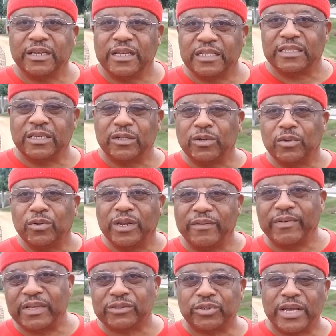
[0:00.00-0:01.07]
in the New
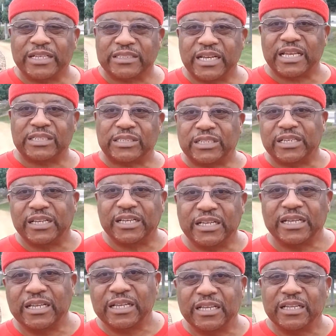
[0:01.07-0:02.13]
Living Translation,
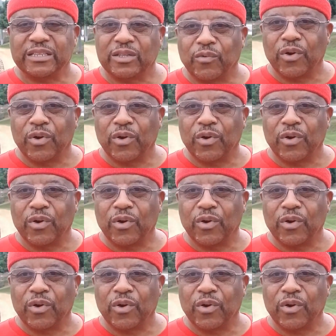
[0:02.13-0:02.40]
the